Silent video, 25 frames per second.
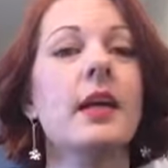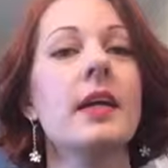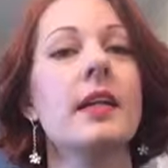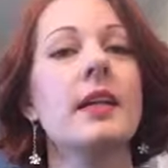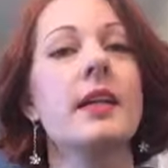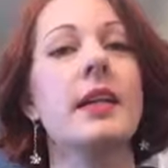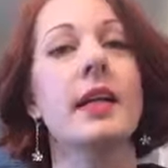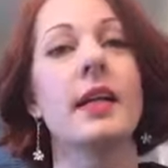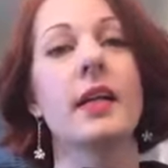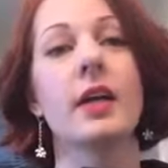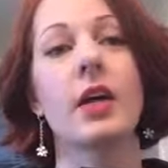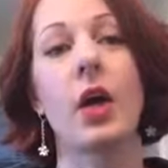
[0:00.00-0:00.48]

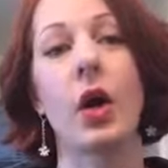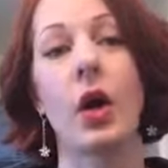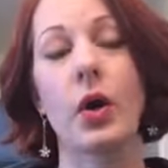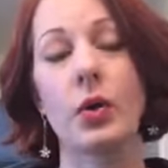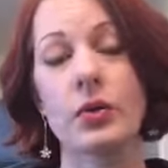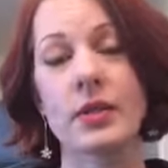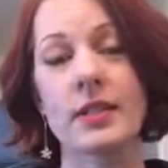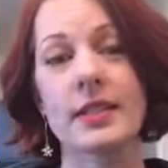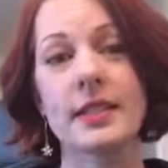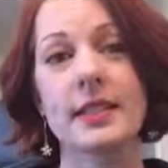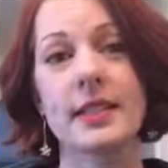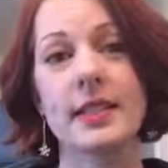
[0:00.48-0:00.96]
the
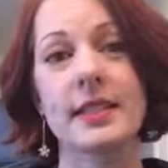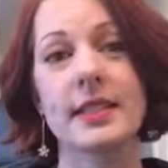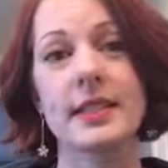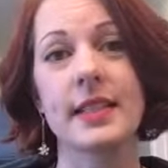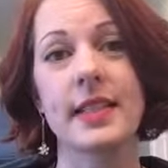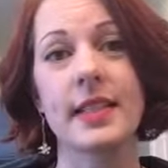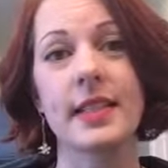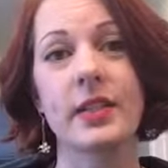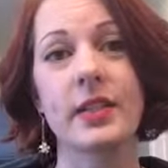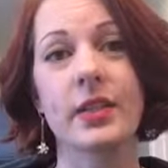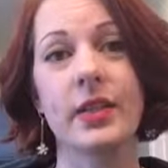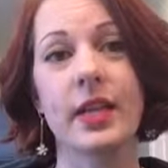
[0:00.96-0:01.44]
hostess
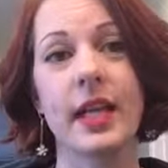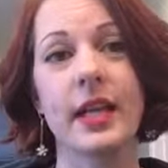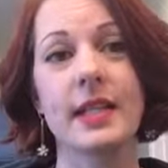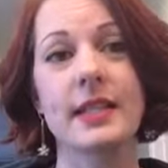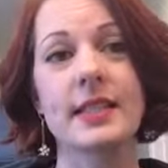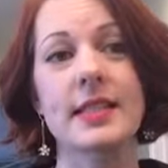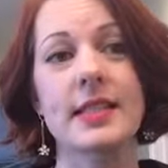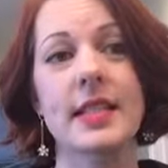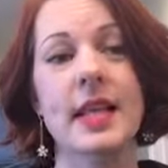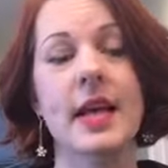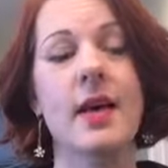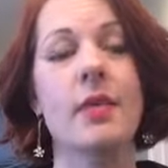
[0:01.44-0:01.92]
either
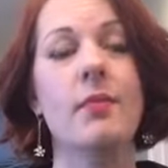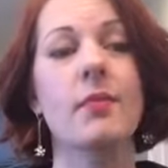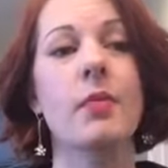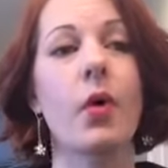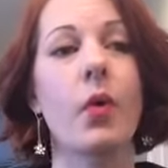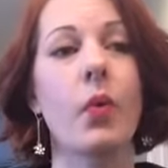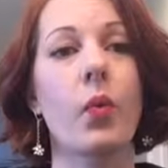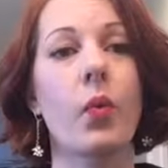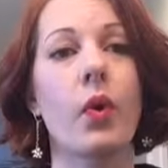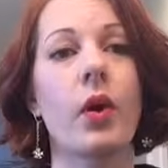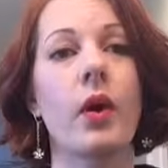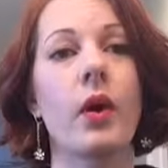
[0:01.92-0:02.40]
gets them,
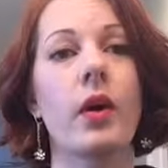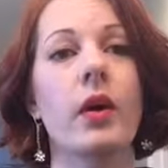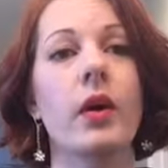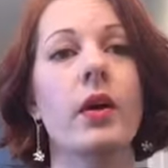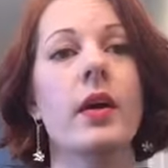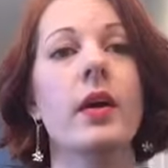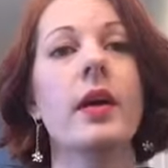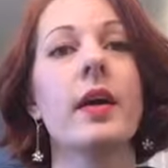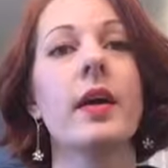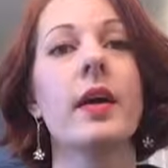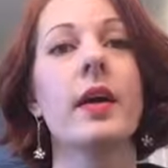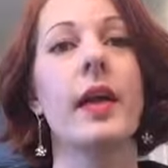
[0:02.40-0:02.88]

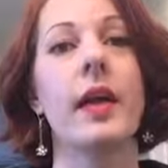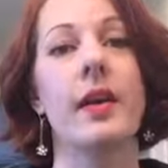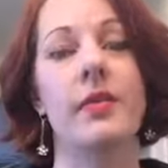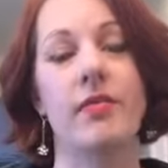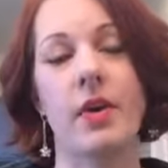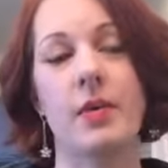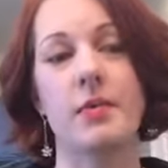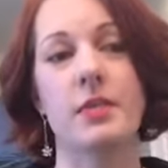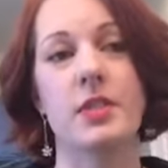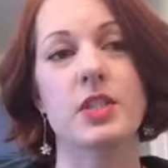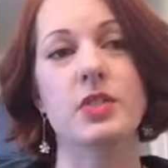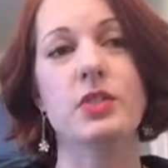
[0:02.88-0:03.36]
or if
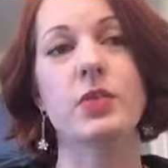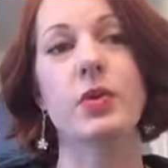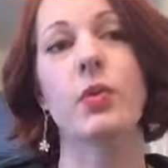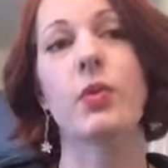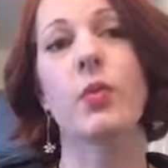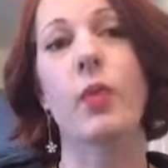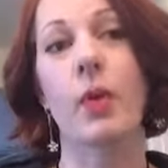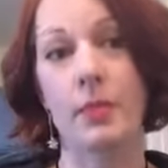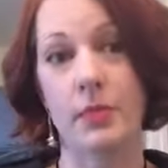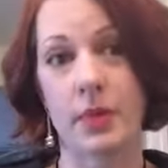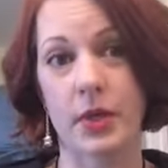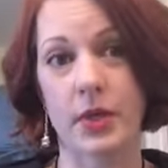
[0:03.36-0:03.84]
I'm just doing
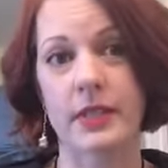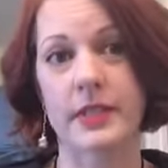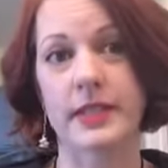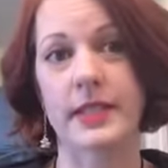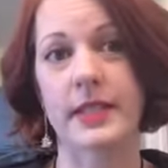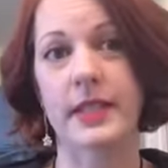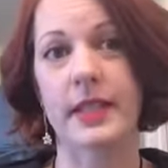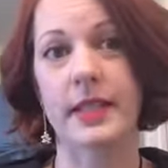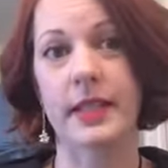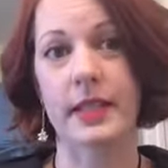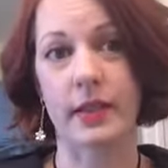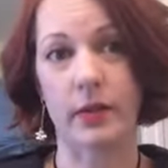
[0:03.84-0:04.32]
one
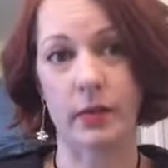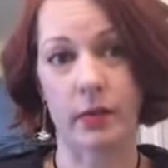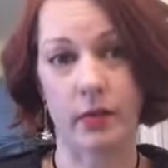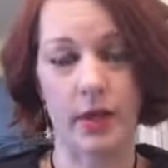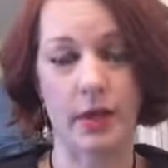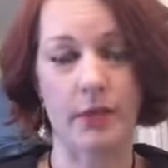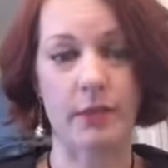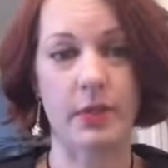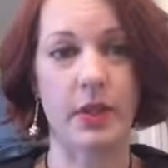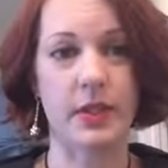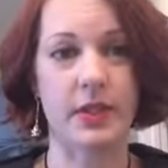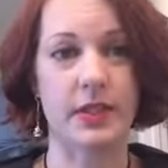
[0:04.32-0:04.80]
person, then the
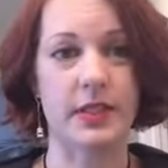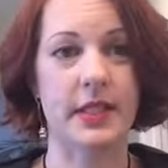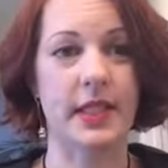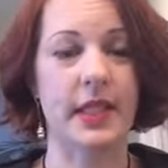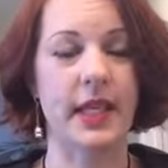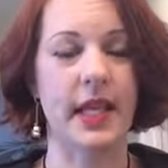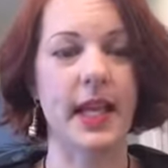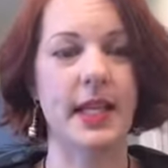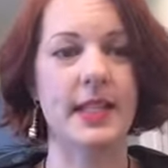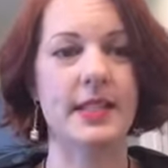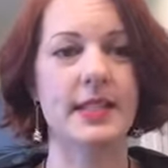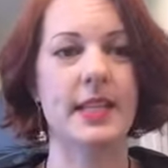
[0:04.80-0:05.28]
one person
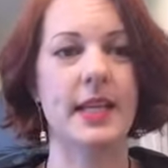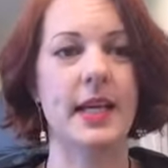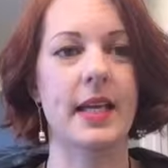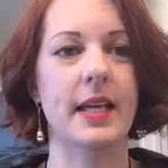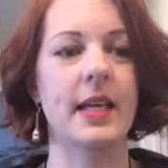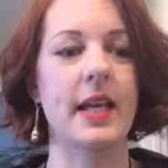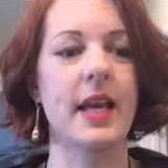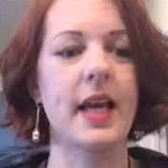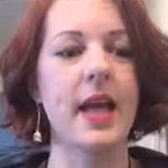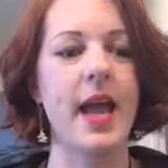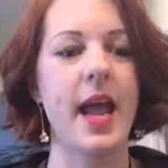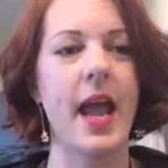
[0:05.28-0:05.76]
gets it.
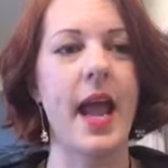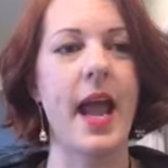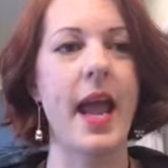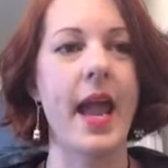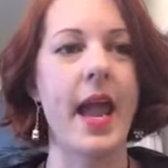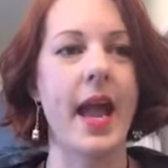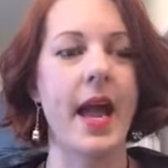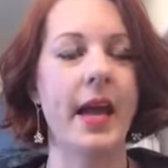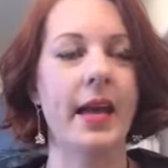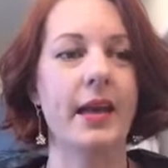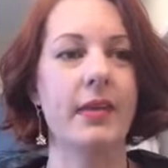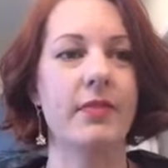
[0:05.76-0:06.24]

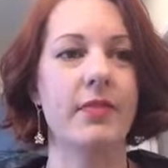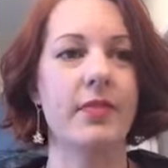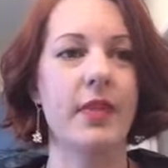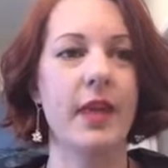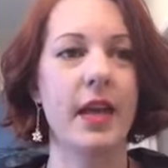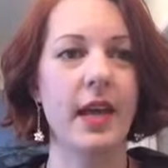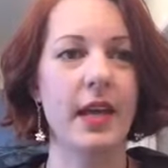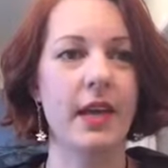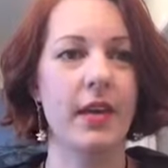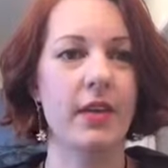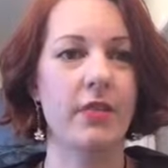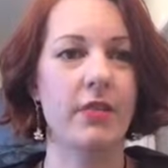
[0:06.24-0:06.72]
And
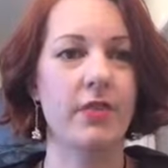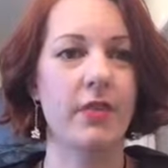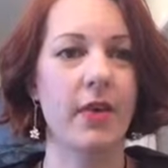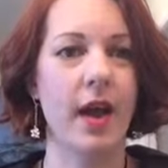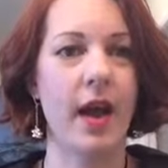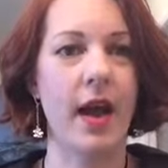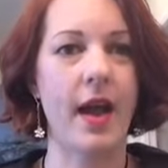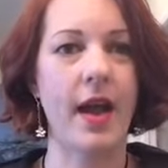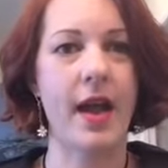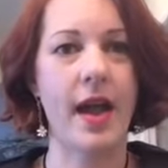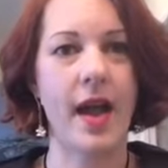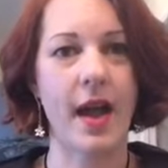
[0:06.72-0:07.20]
if
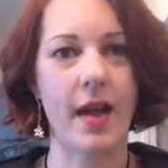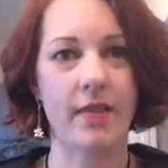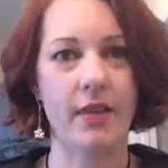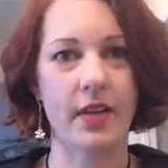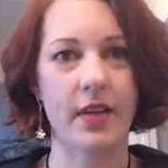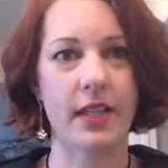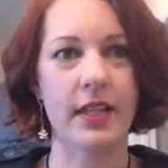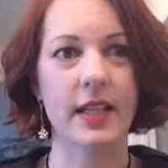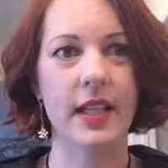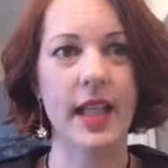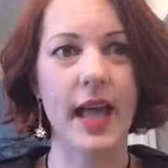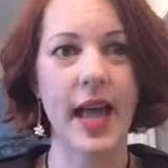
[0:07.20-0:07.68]
I have a
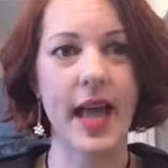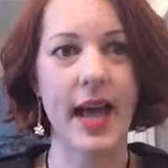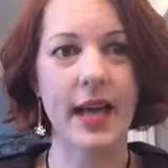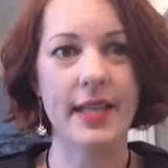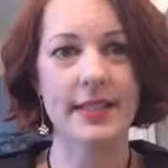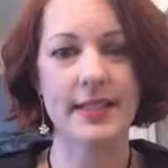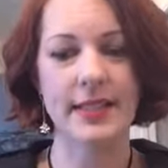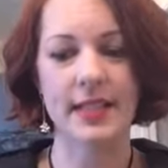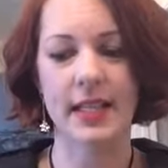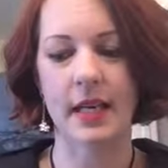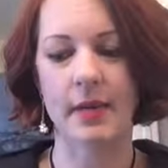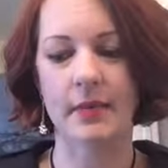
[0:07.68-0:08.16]

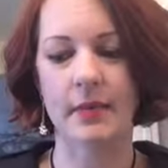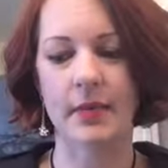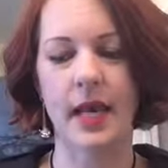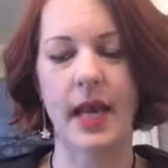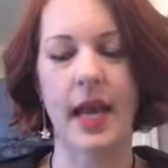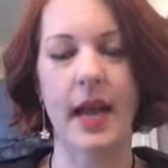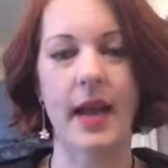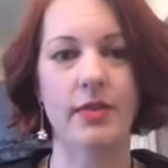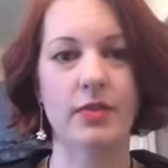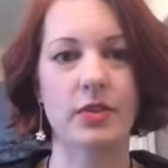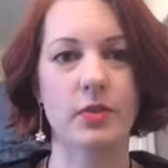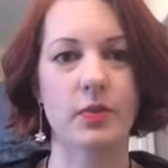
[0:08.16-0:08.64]
class, then I'm going
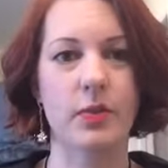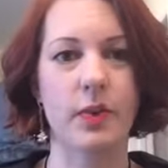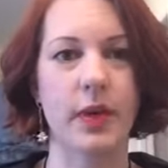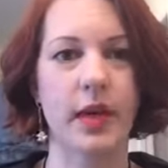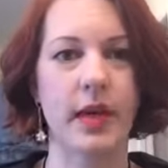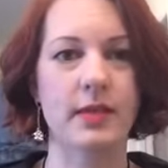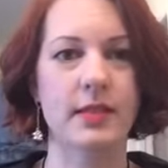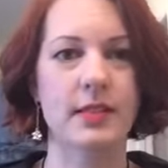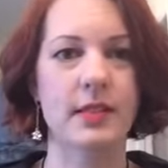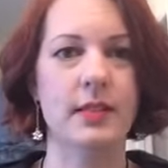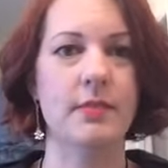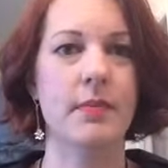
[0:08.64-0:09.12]
to have to put
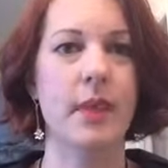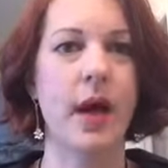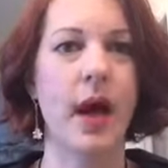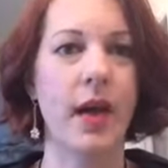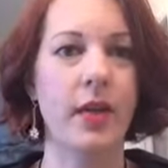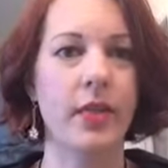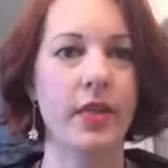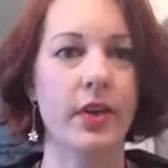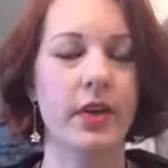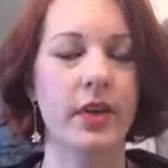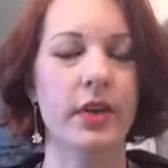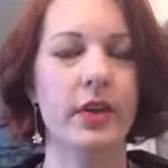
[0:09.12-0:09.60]
out some
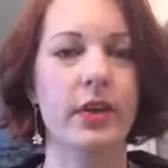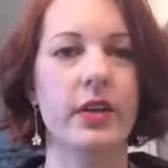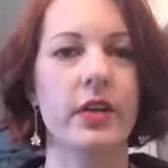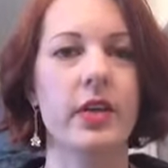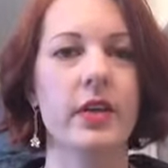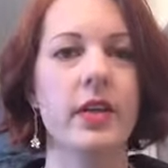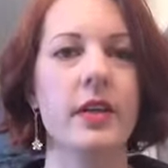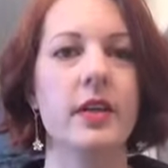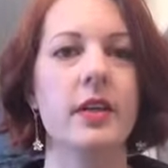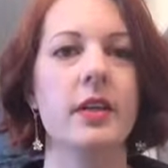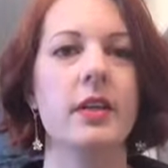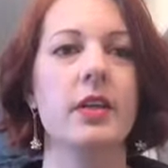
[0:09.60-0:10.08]
other
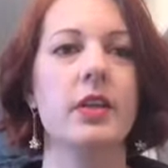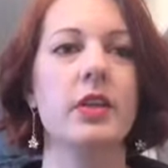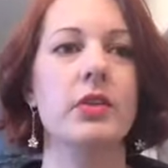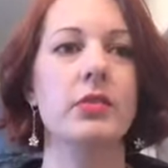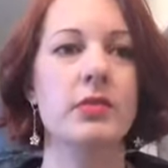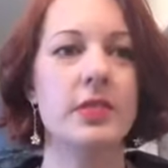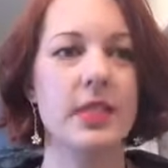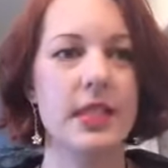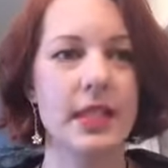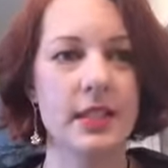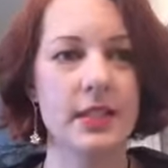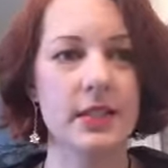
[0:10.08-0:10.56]

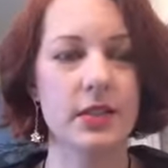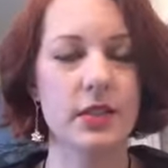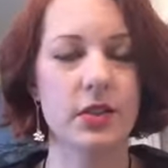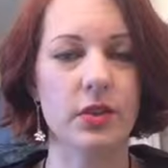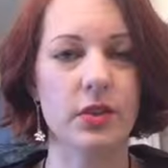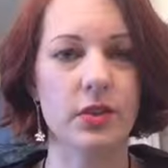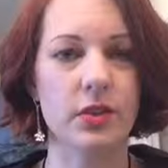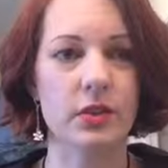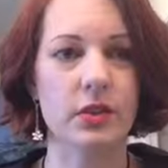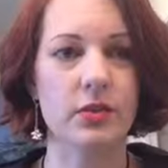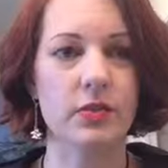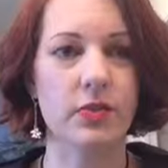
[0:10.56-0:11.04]

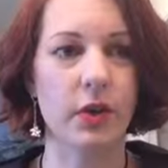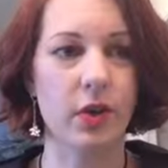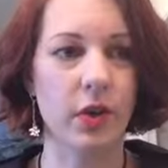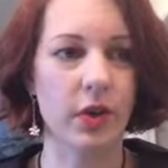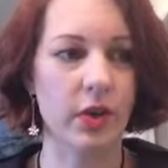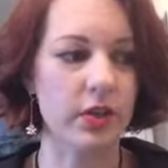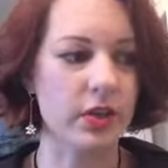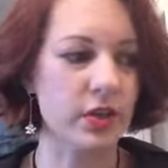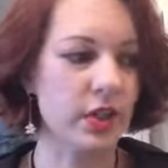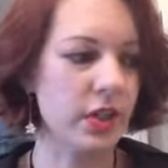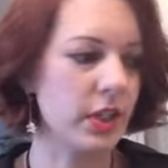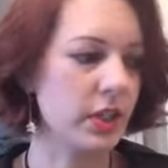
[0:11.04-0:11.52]
utensils for
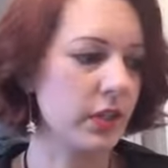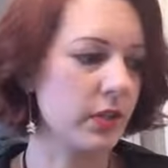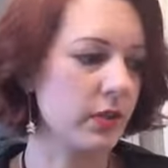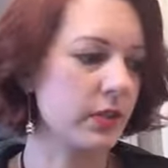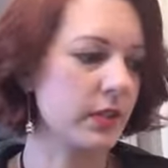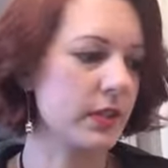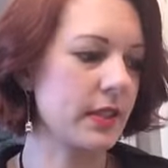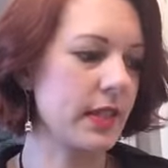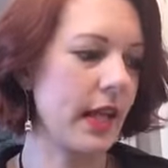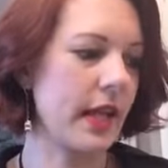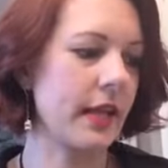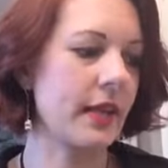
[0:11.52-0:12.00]
her to
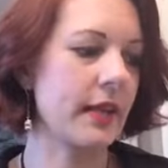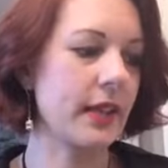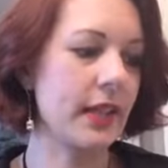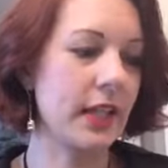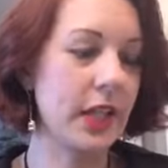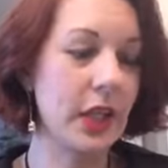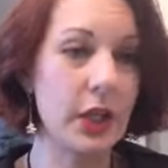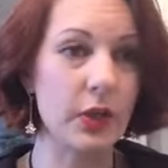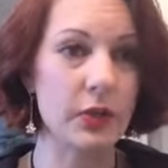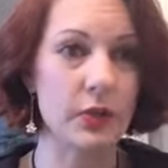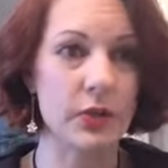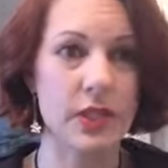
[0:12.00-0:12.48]
use, like the
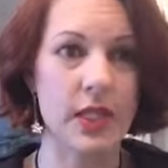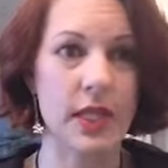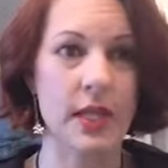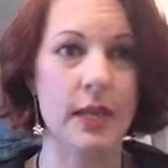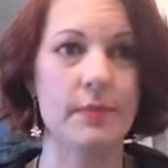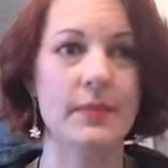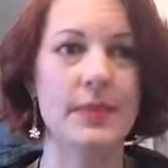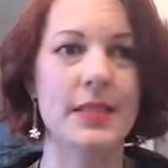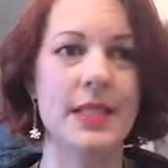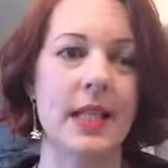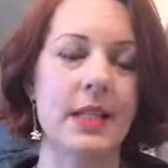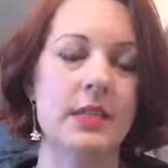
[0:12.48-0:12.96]

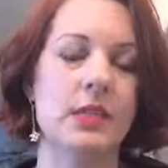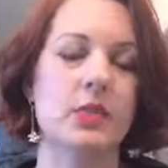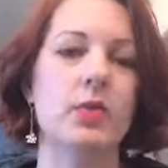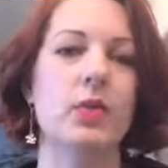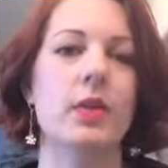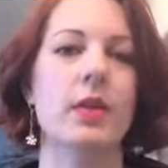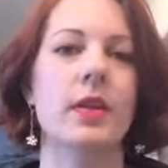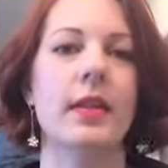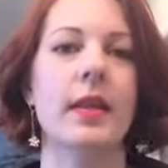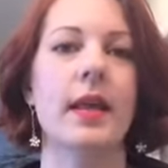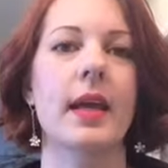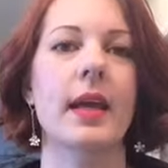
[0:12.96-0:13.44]
Q-tips, that
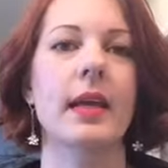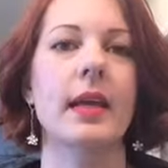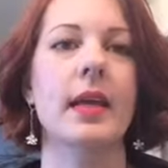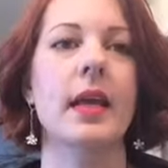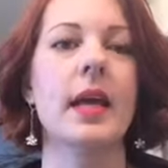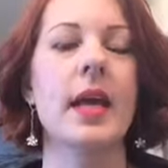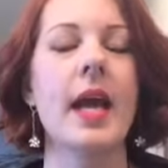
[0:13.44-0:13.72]
sort of thing.